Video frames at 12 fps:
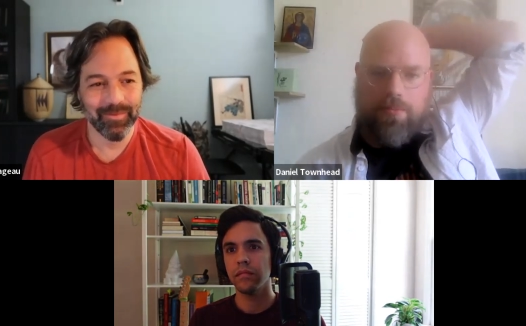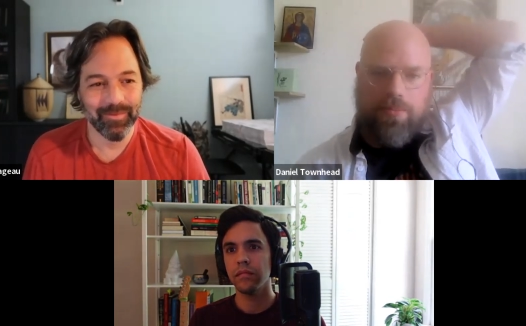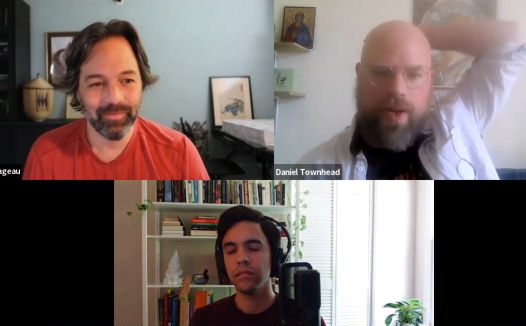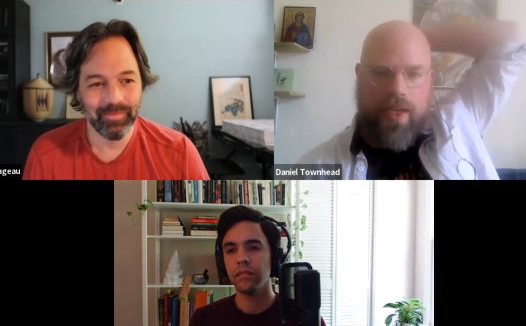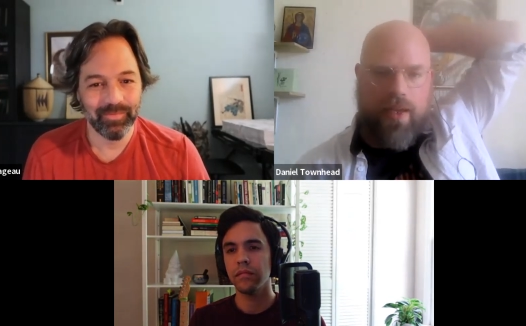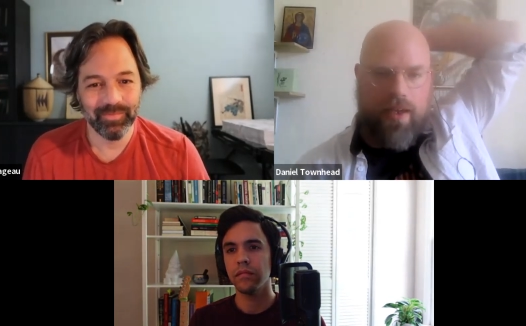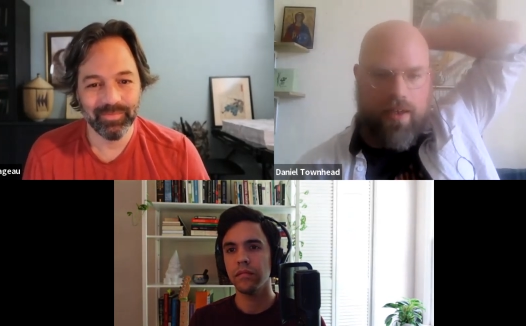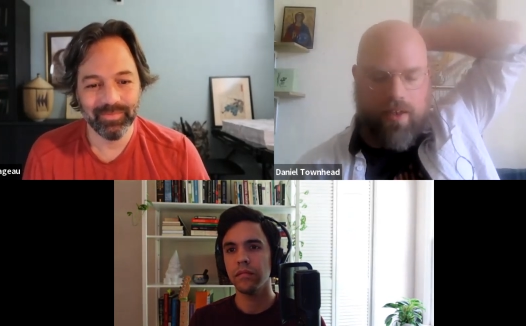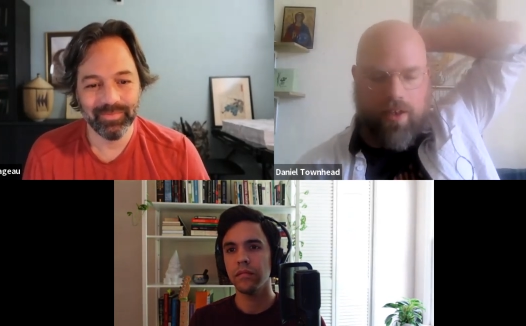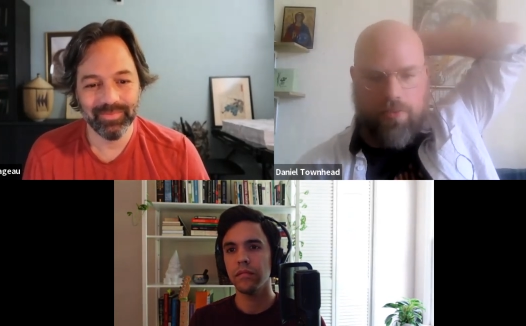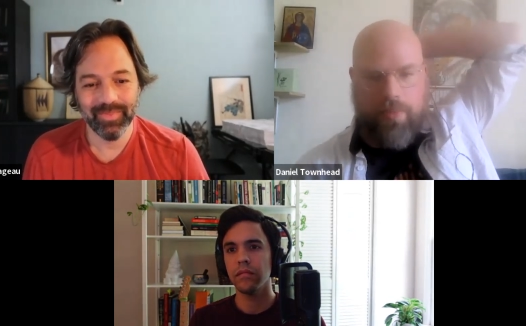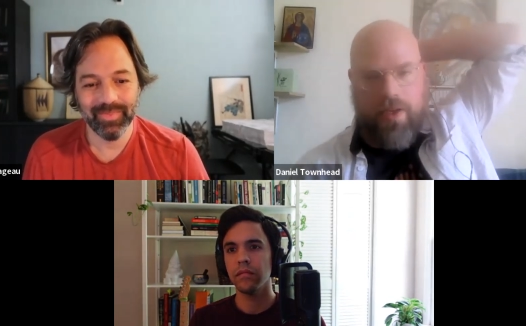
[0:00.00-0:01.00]
Speaker 1: breaking a
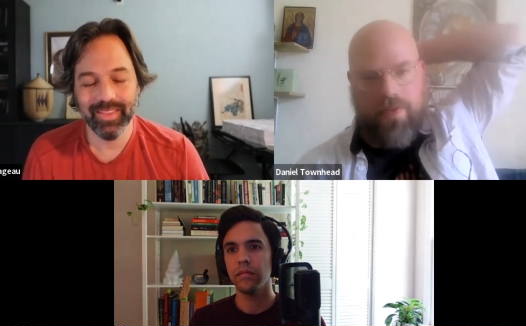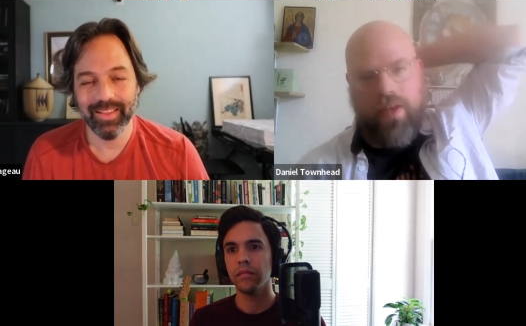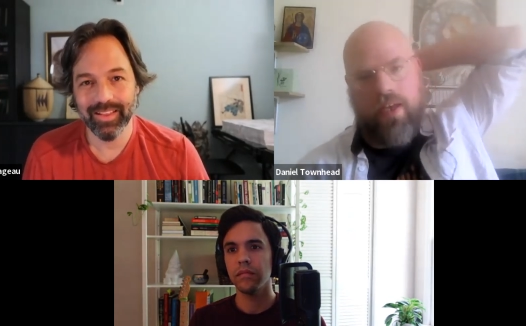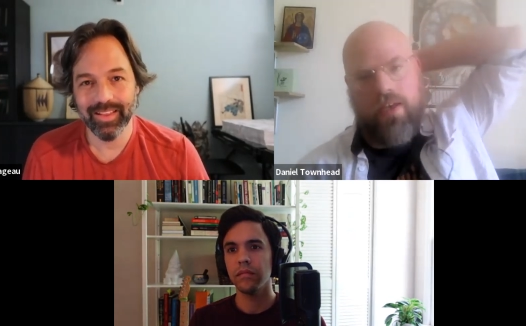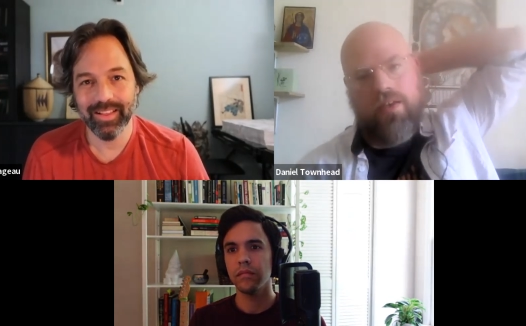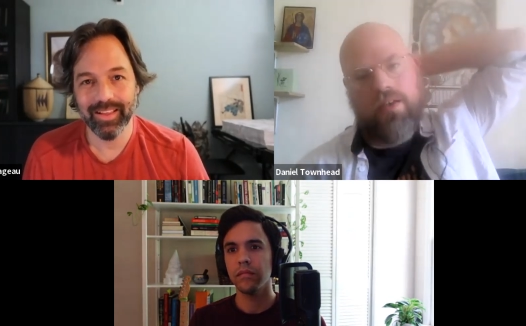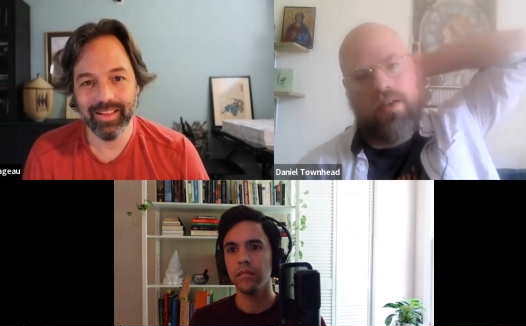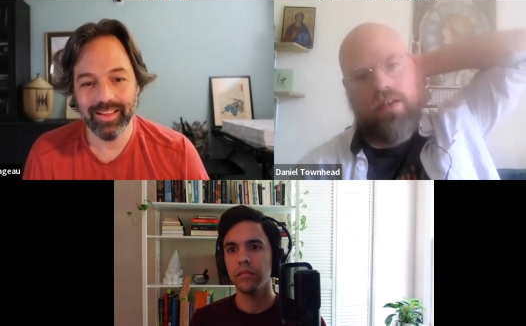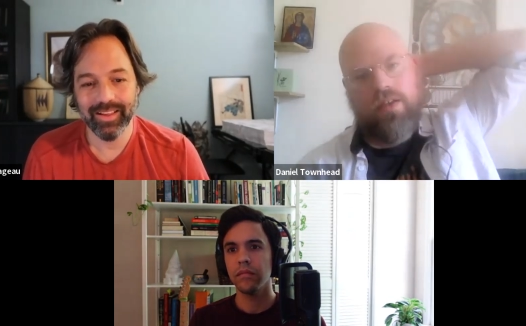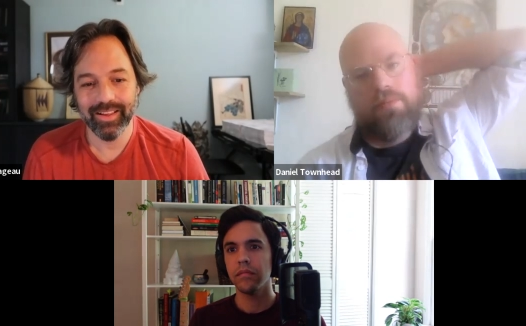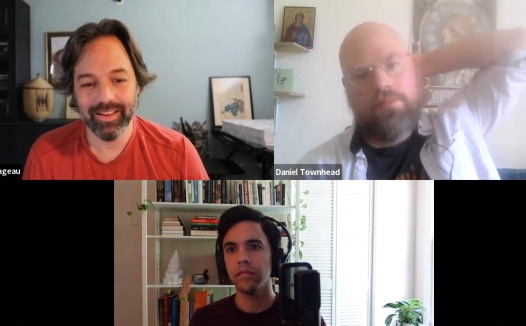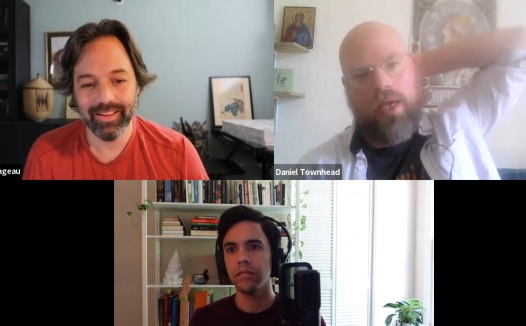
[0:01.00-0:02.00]
little bit, then
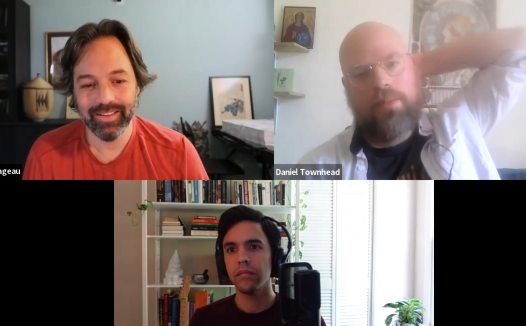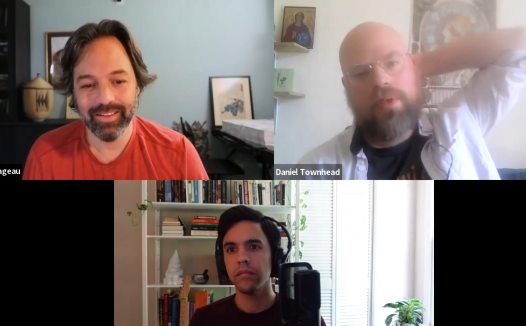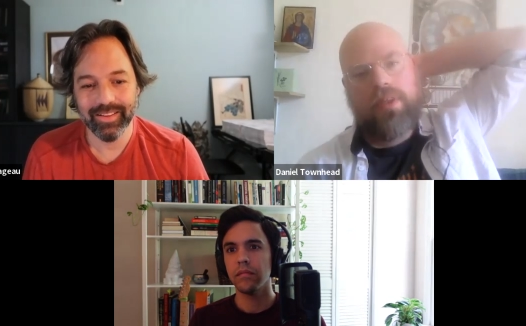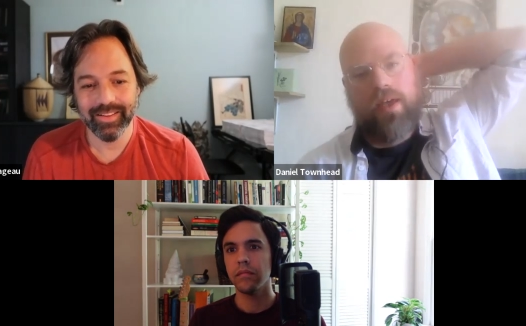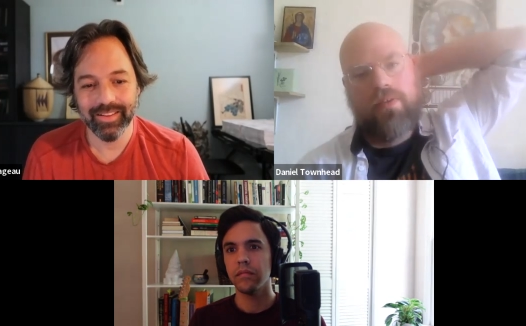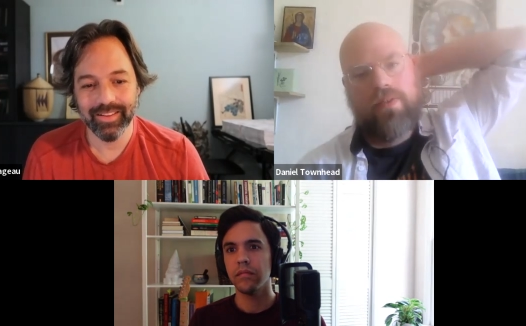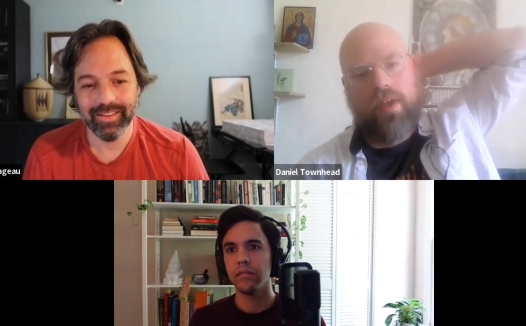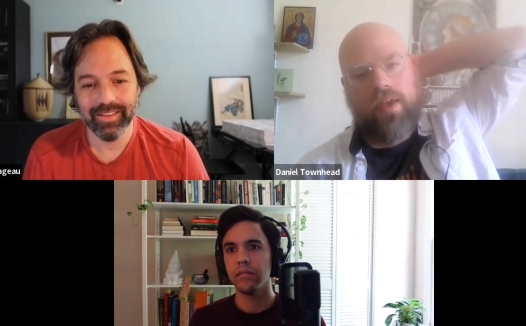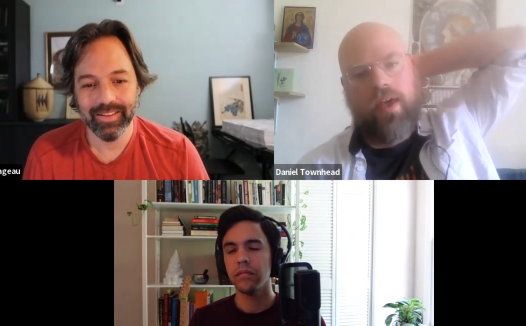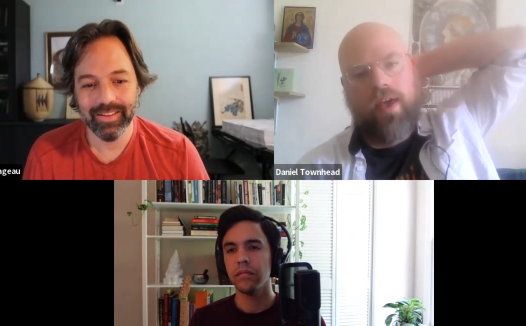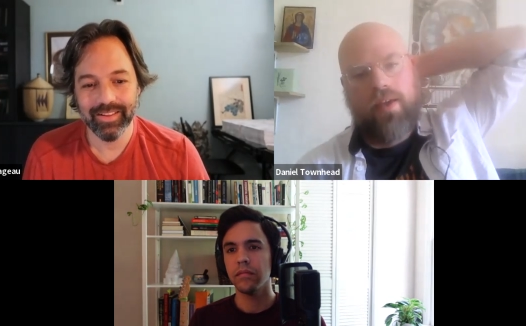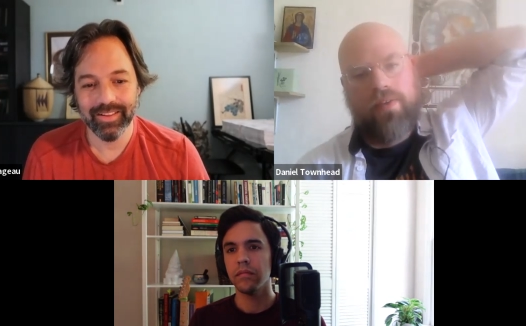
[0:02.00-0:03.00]
maybe they're they're
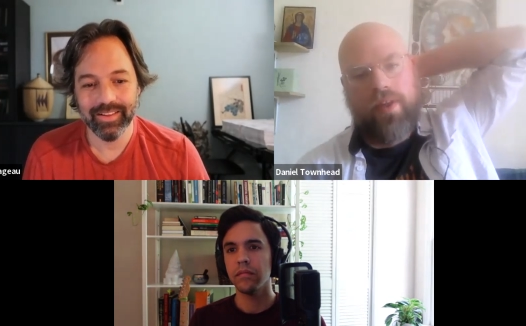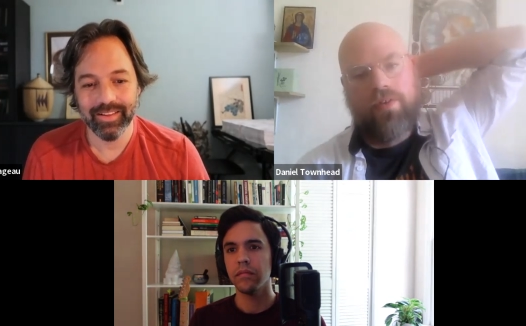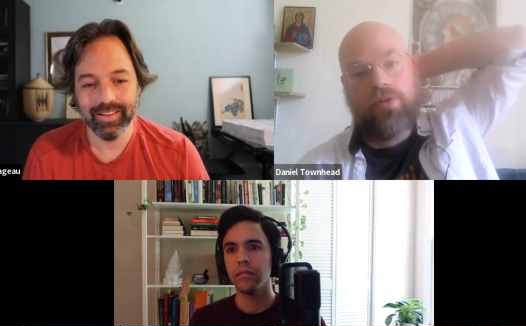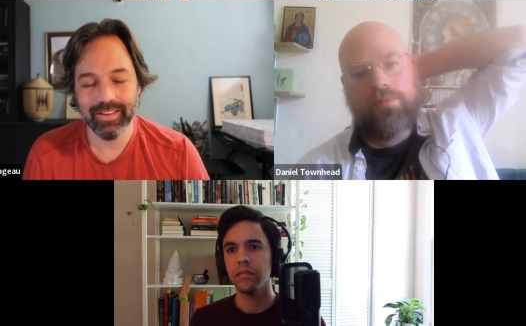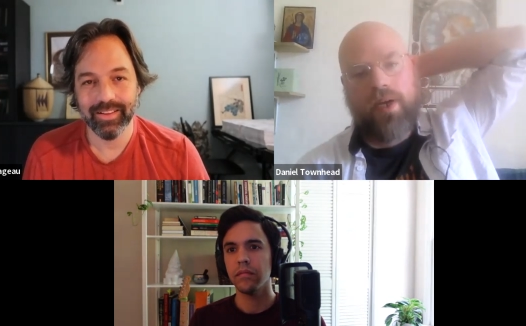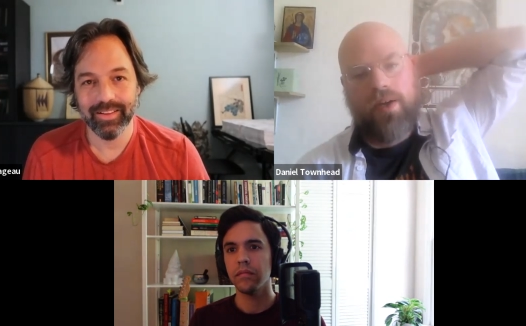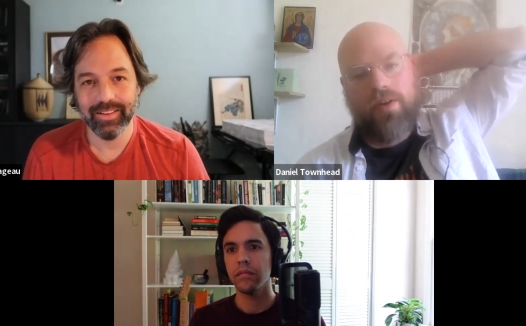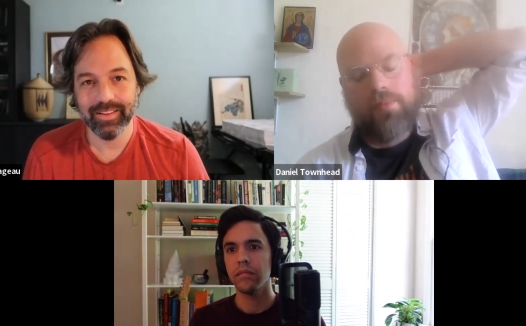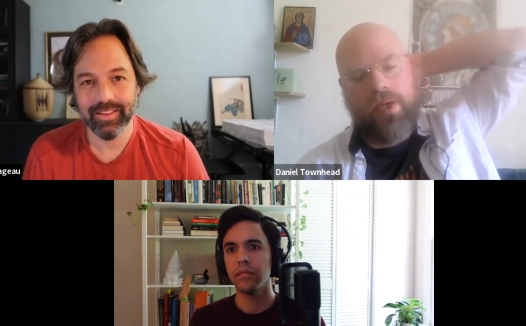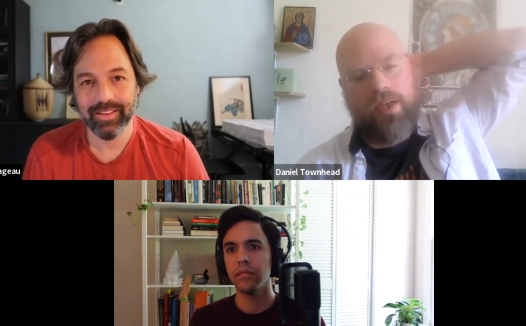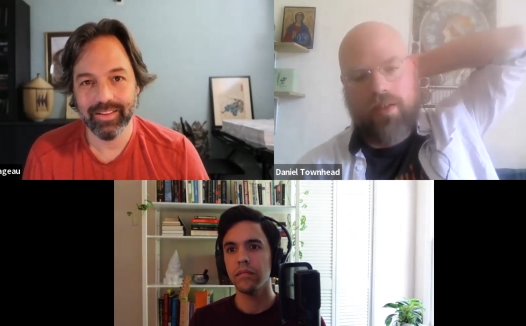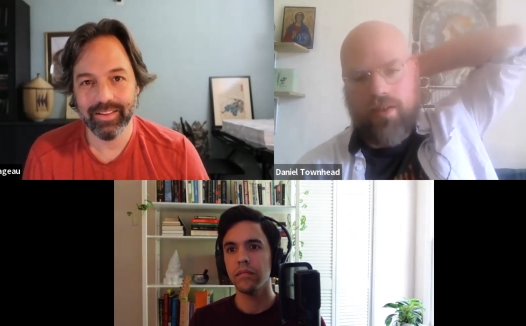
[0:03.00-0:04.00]
getting their old power
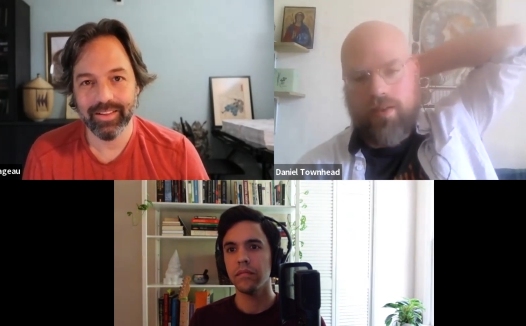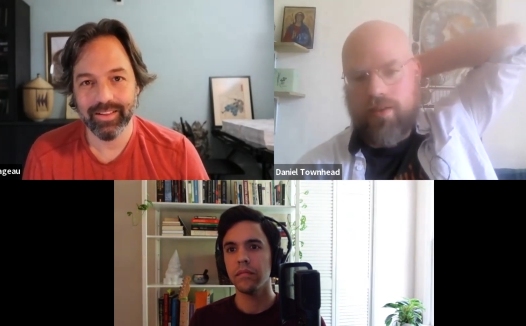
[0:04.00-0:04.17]
back.